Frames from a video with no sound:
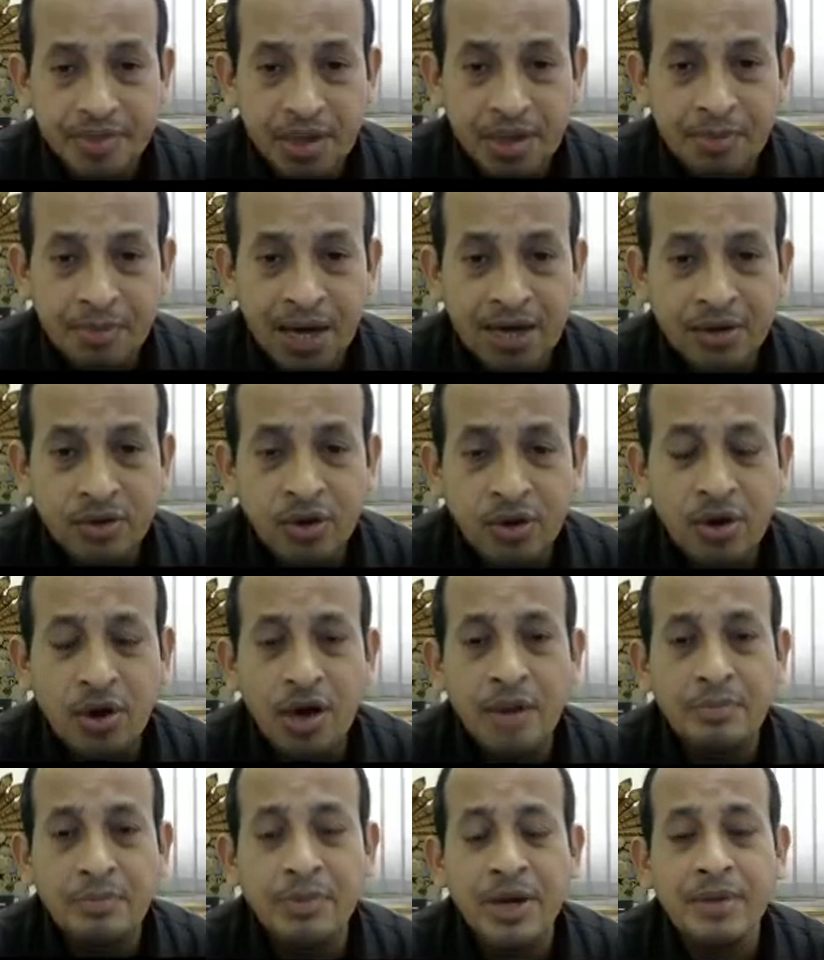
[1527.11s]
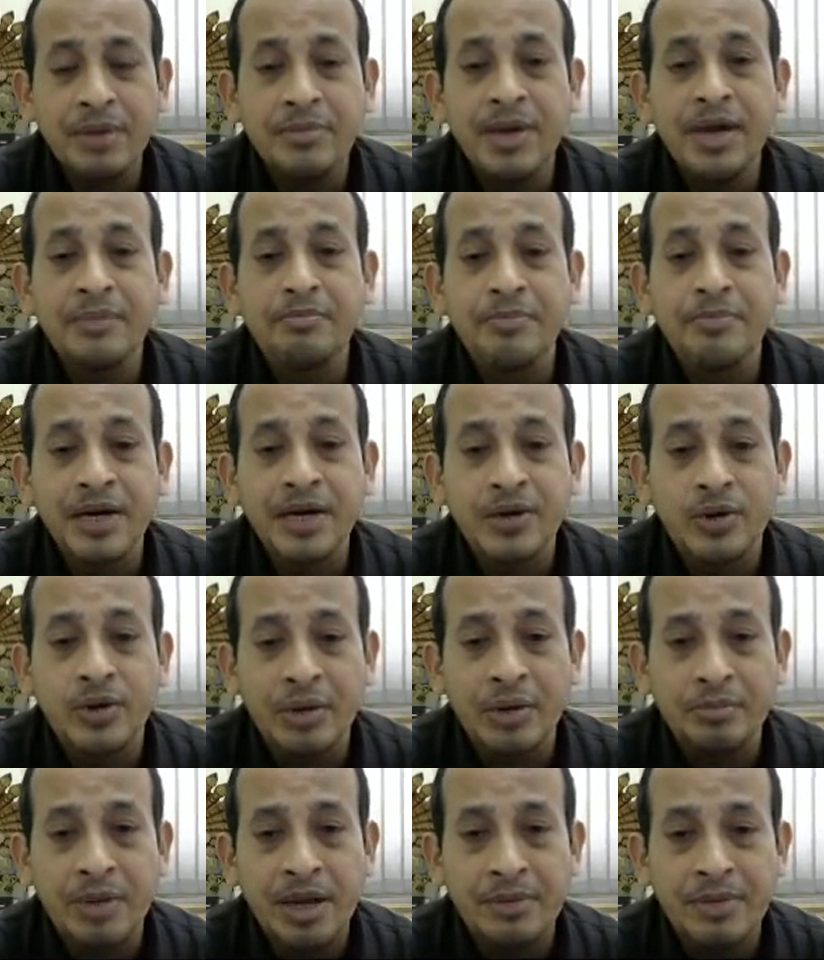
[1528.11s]
micro environment, macro
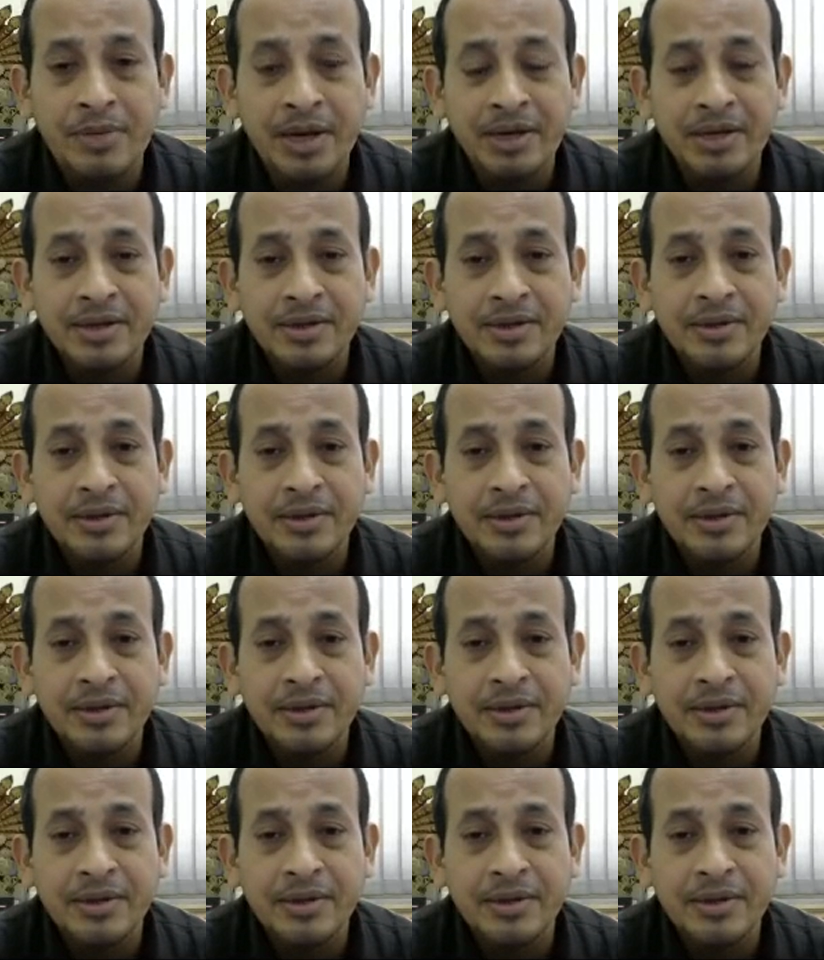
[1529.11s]
environment.